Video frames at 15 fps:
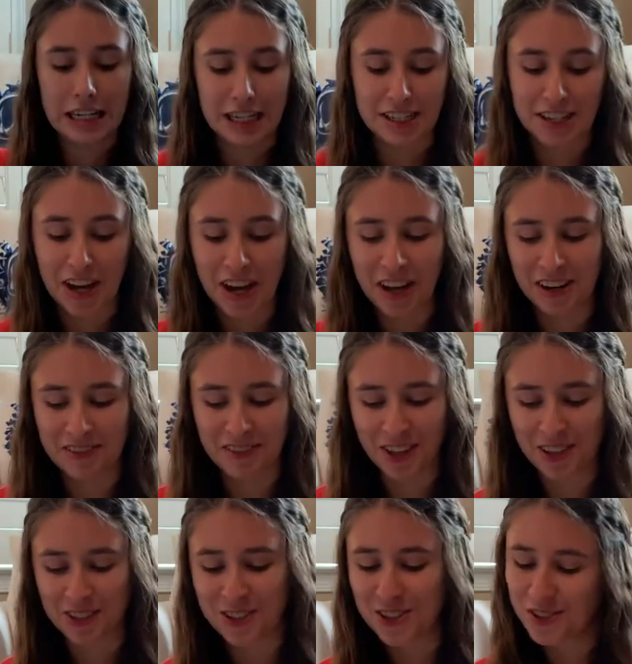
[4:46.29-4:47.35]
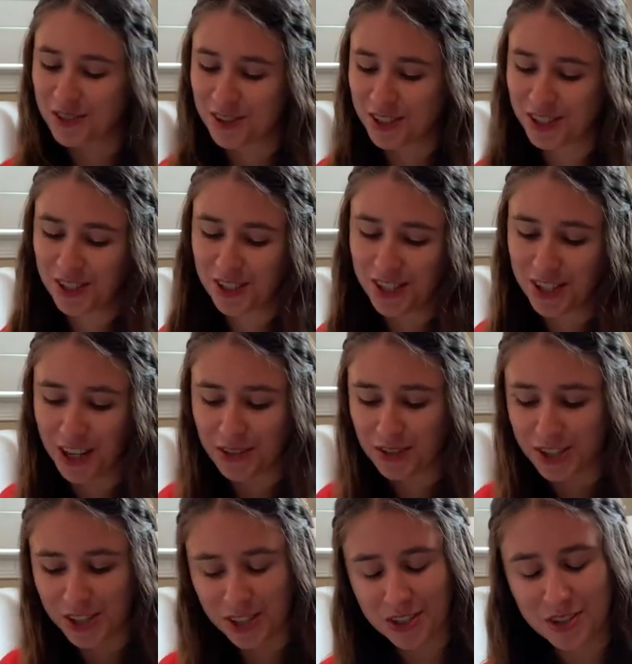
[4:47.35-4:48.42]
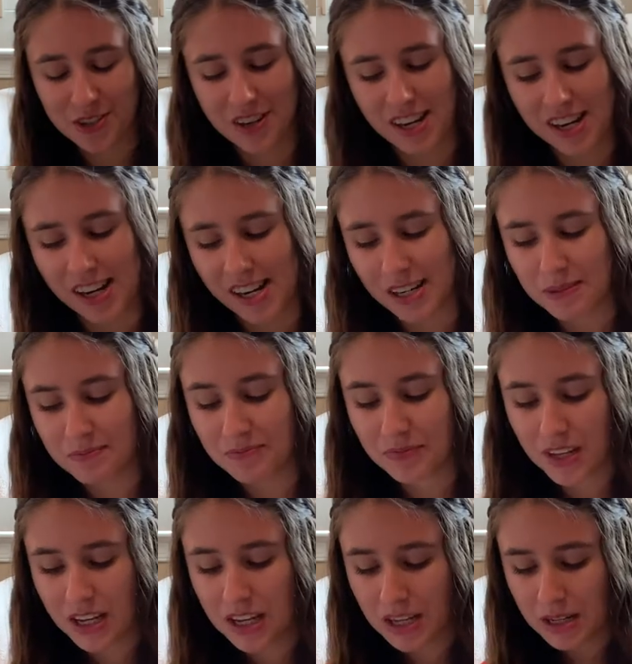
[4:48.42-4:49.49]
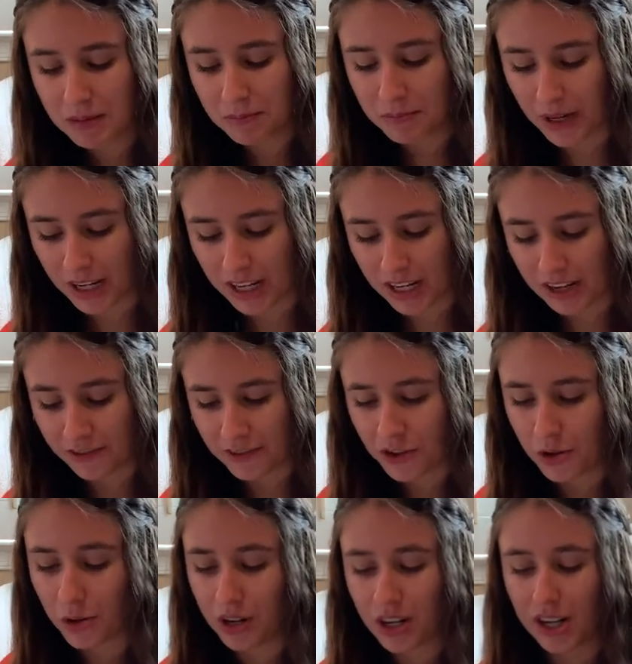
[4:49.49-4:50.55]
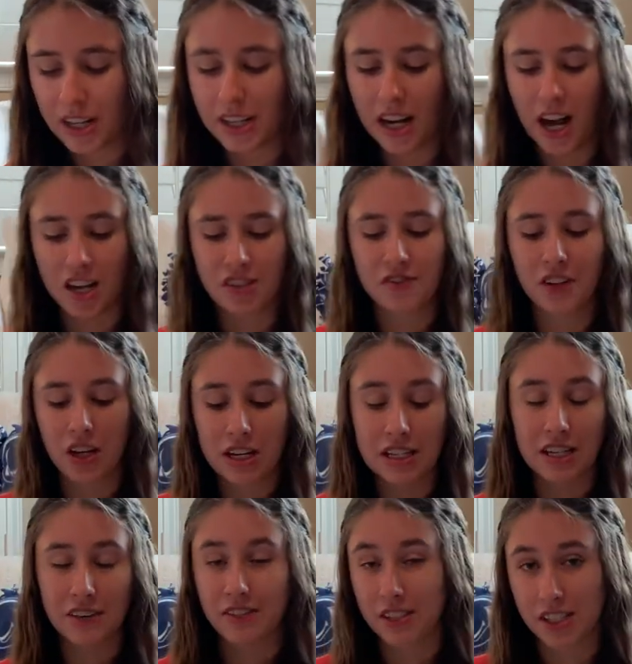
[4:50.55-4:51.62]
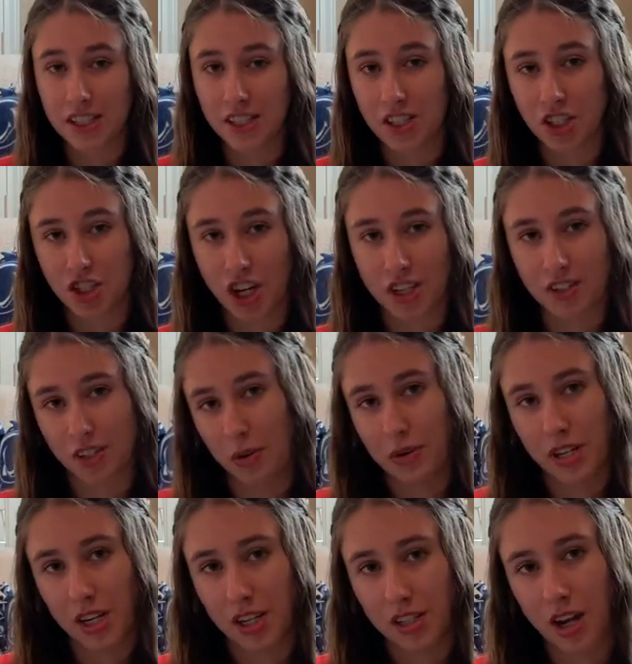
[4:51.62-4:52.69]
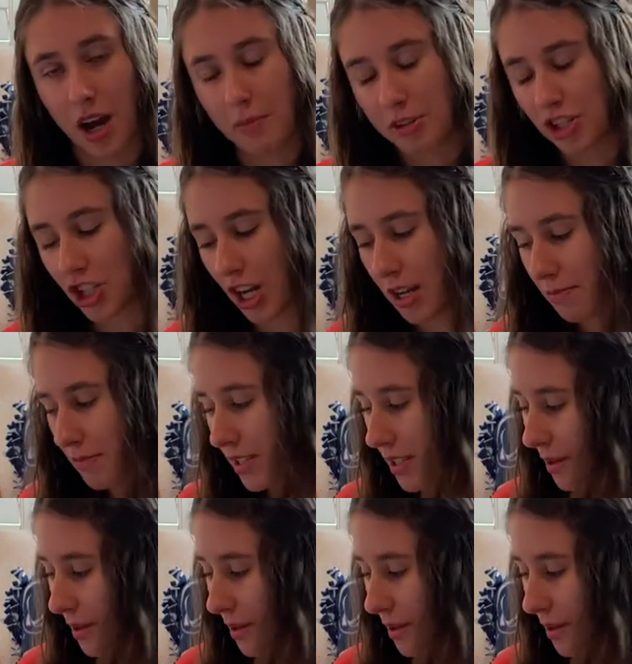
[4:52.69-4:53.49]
a ton of other stores to go to. Um, but if you're in Nashville, I definitely suggest going to Uncommon James.